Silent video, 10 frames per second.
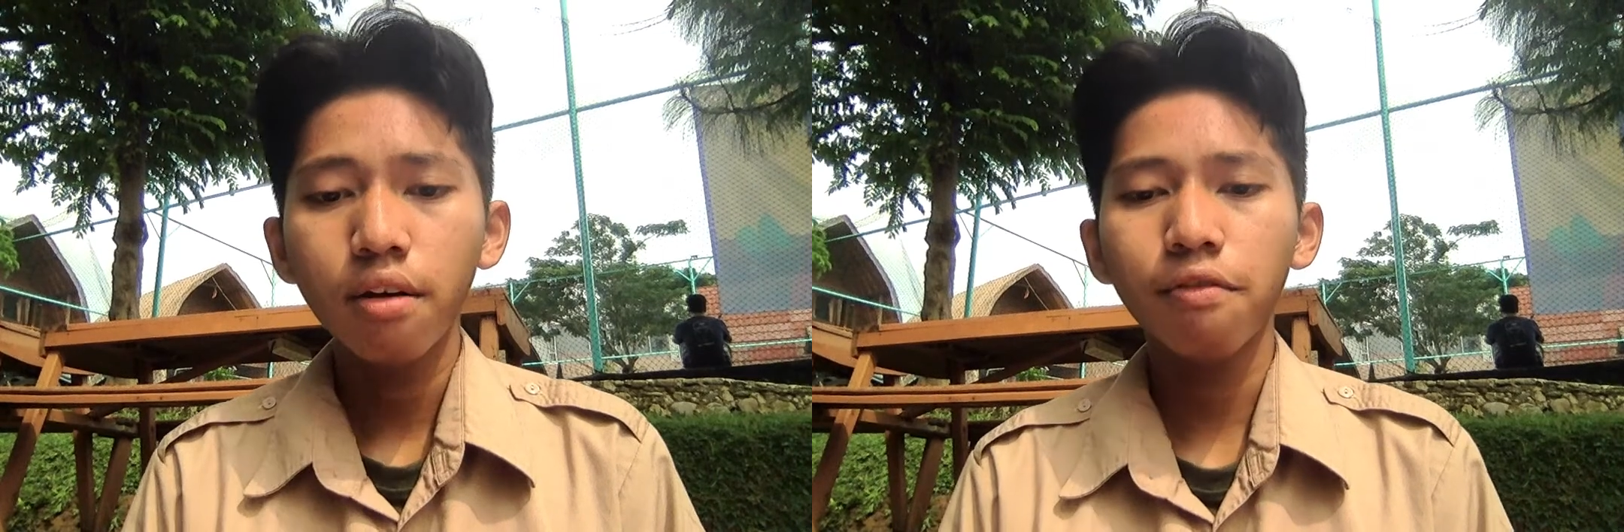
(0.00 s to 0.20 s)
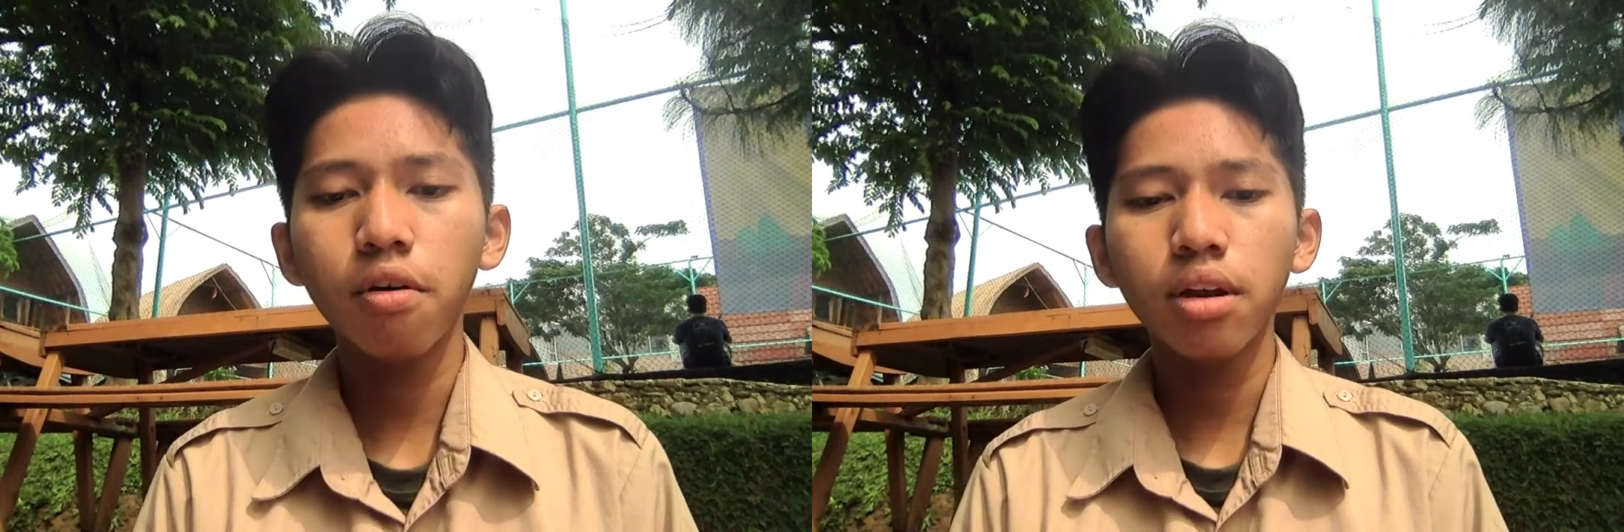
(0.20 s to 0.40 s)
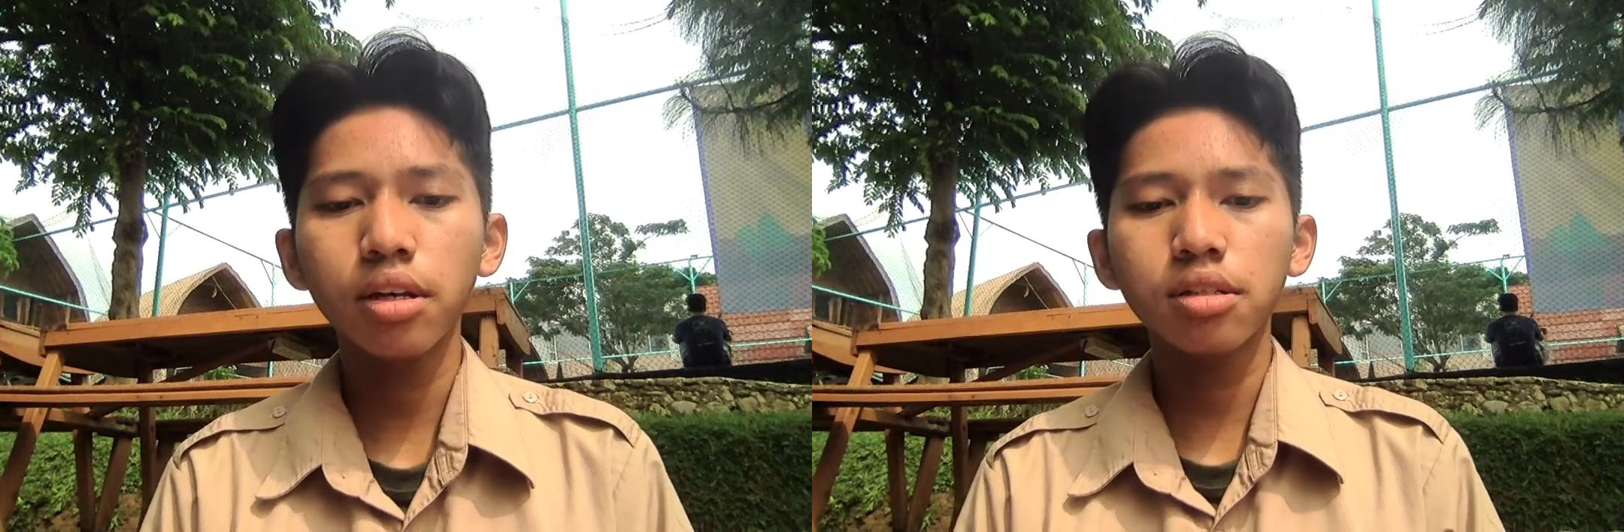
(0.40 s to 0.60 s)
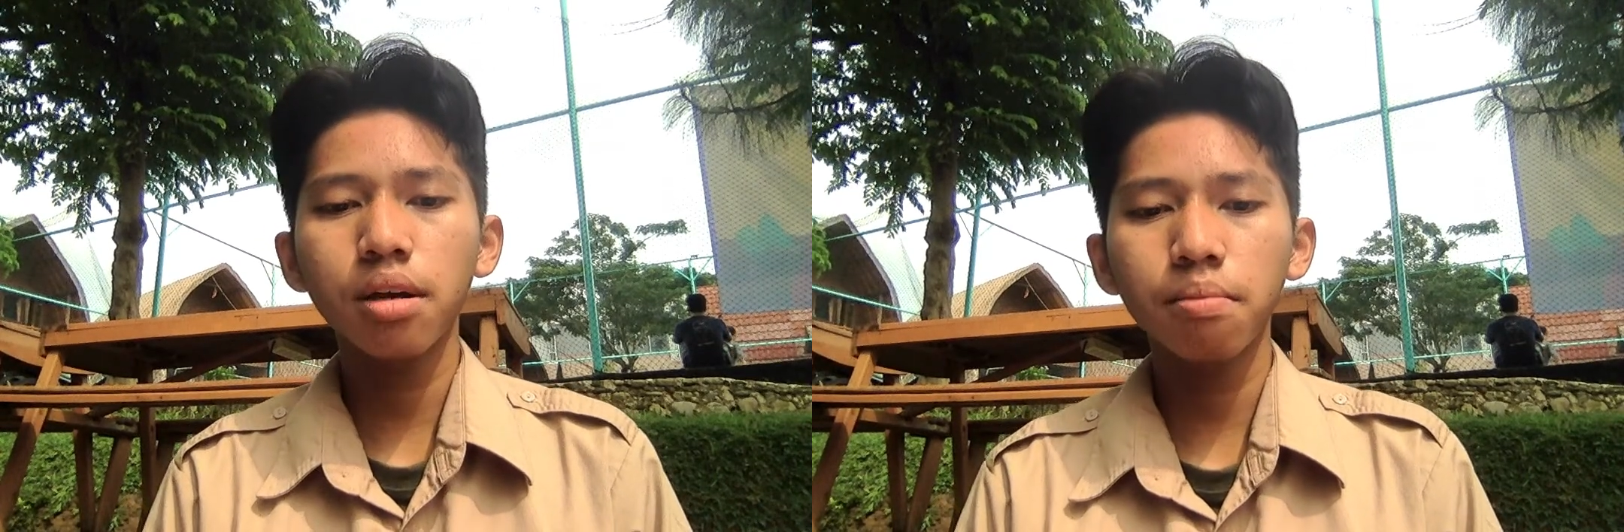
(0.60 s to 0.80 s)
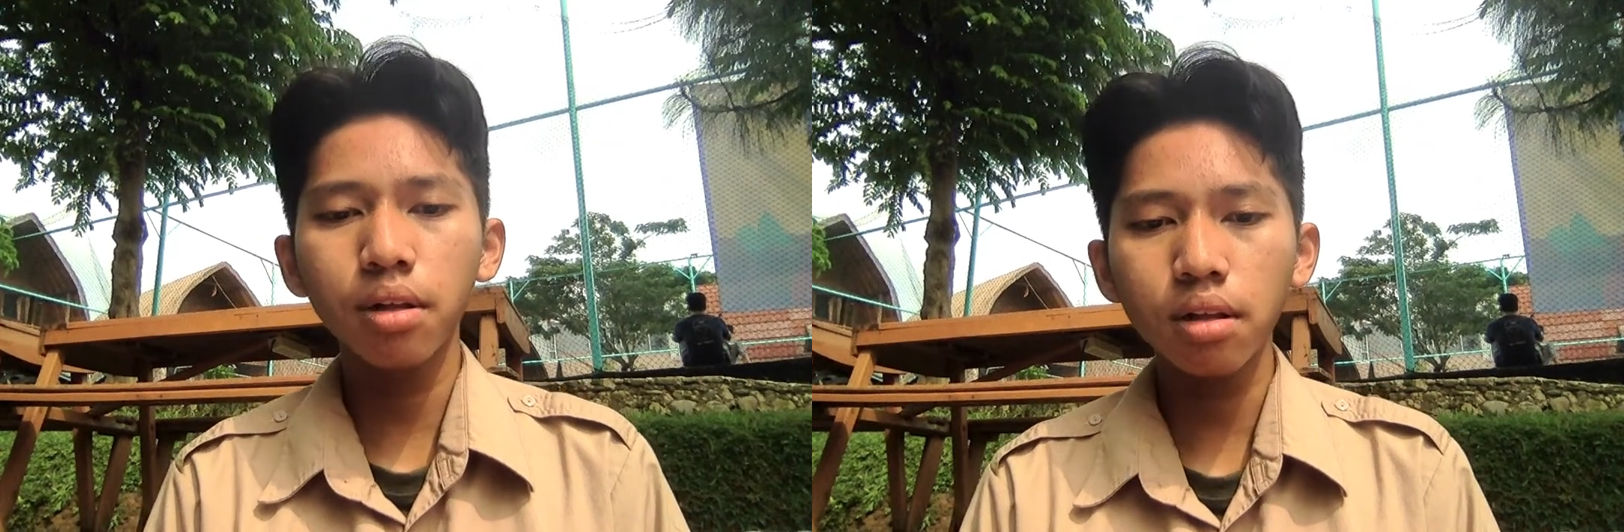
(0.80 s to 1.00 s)
For
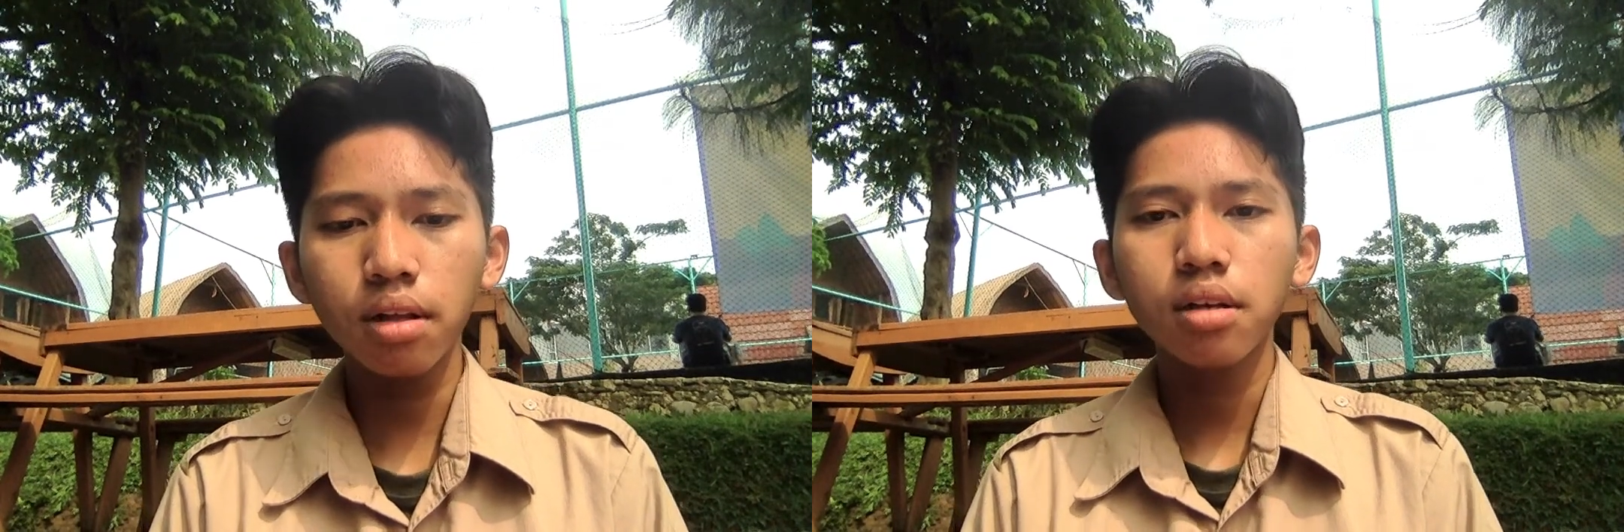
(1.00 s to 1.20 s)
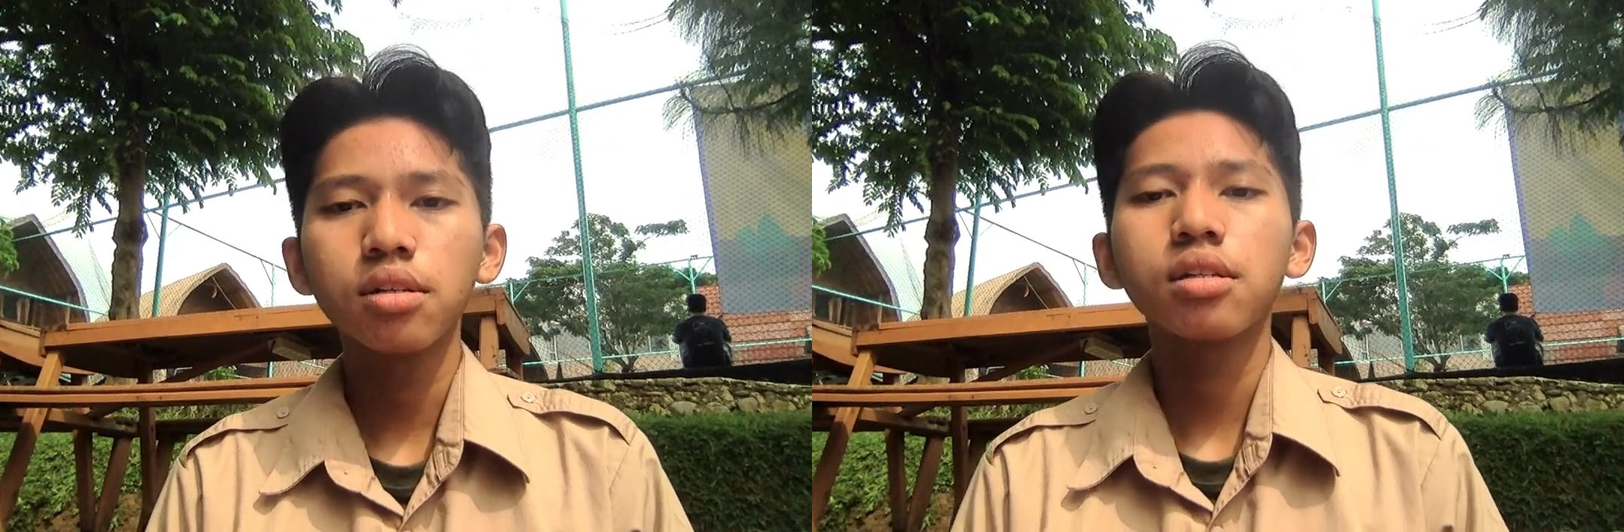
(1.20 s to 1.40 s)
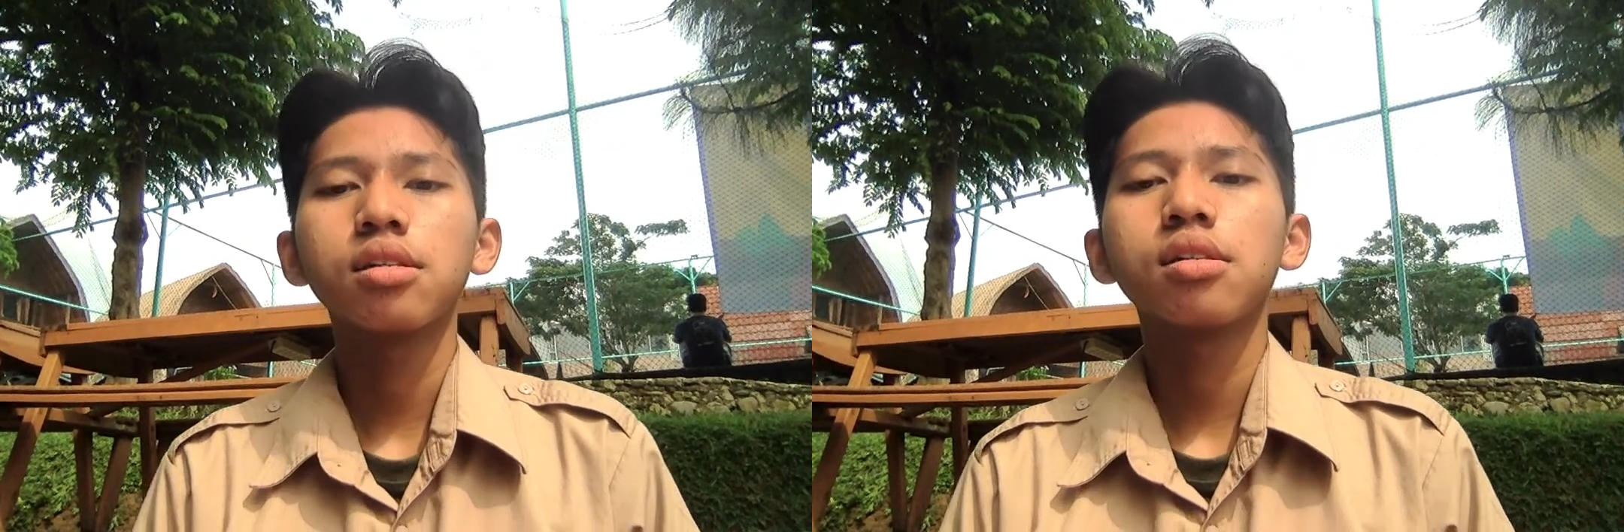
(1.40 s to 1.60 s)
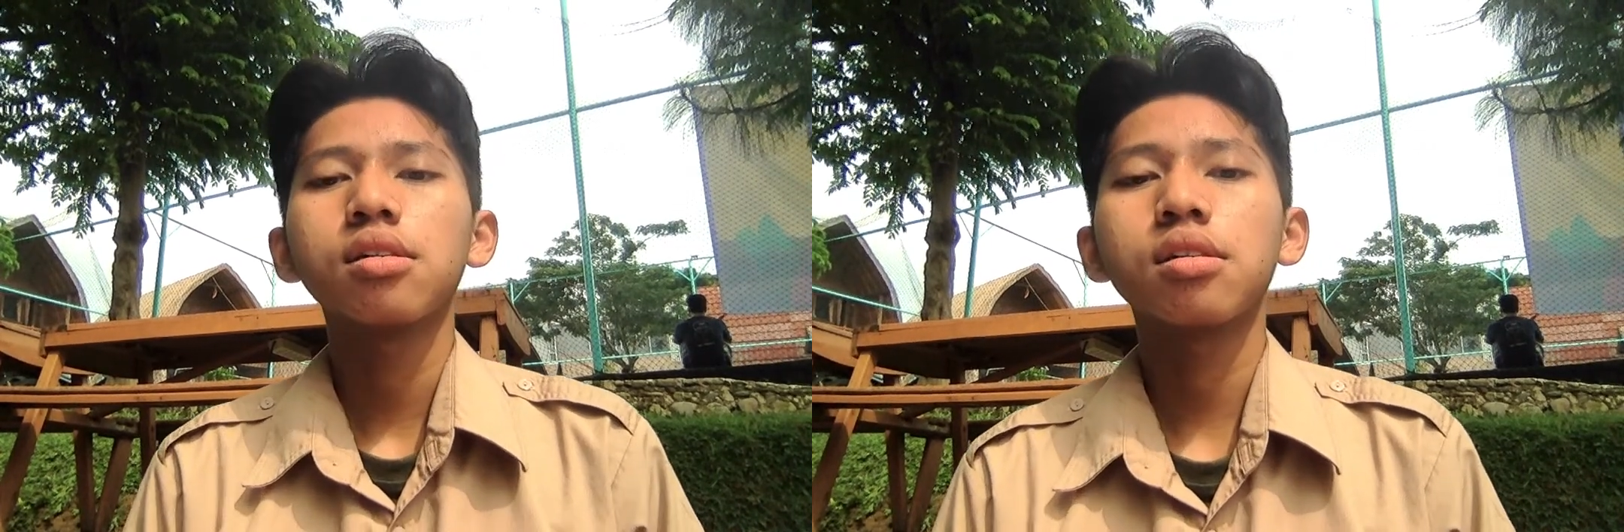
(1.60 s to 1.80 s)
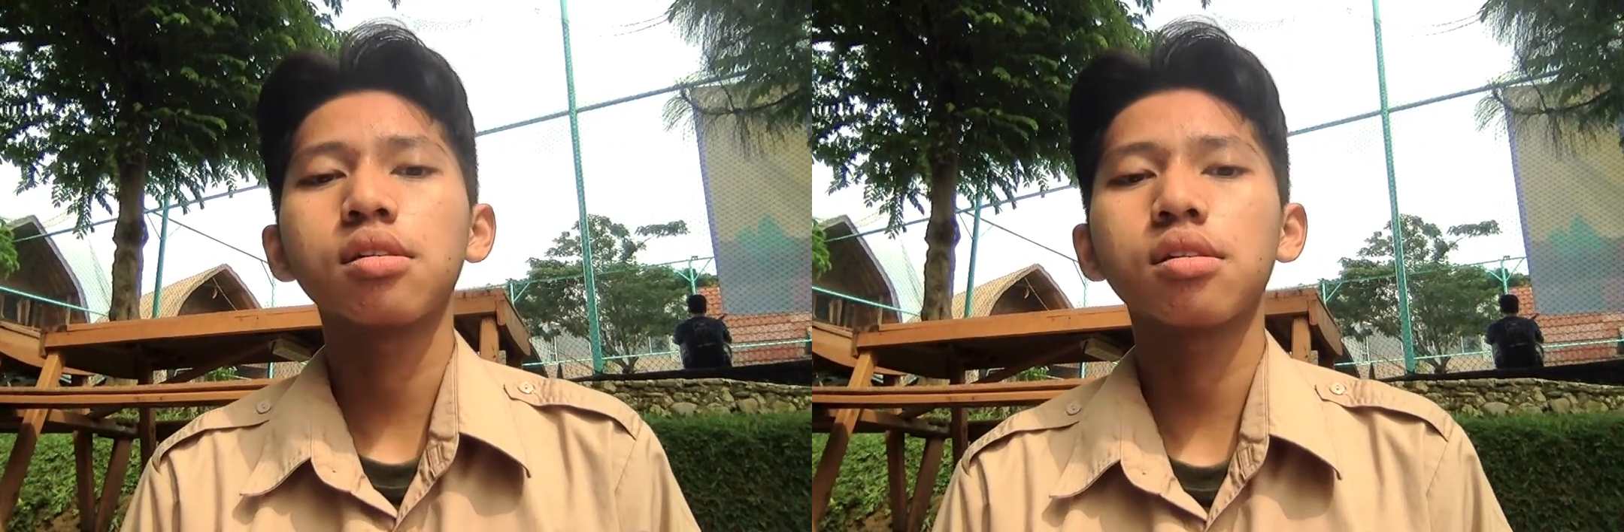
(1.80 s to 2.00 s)
example,
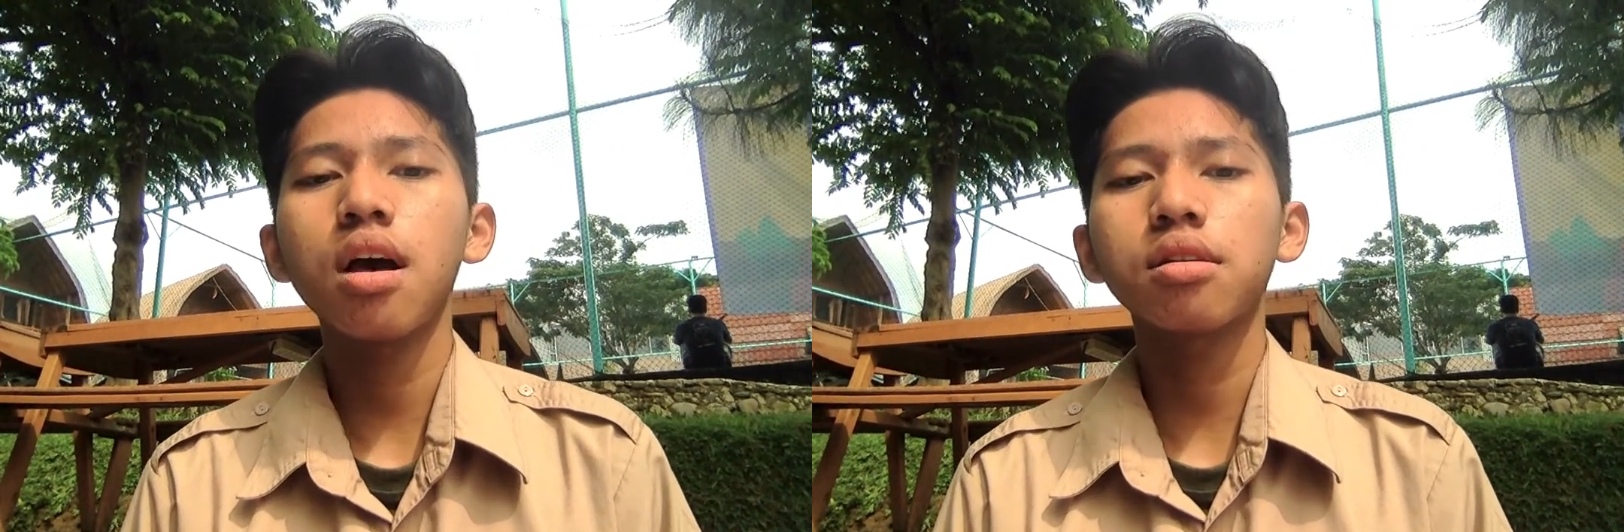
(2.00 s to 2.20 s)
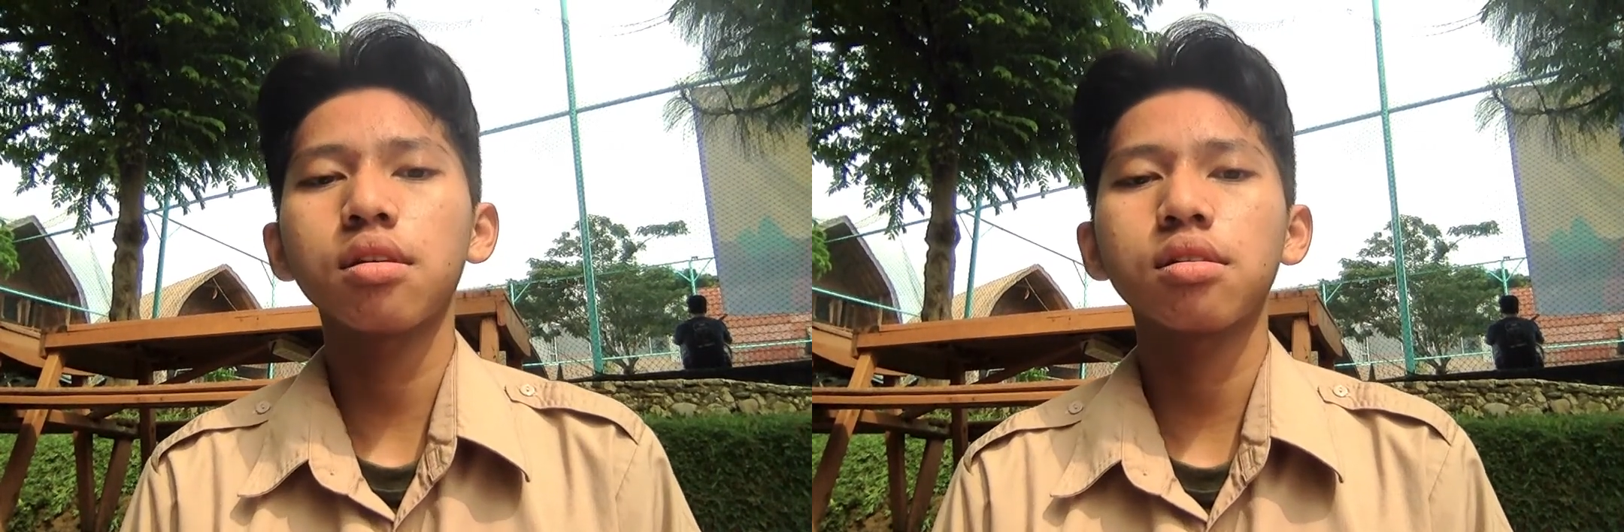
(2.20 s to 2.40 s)
such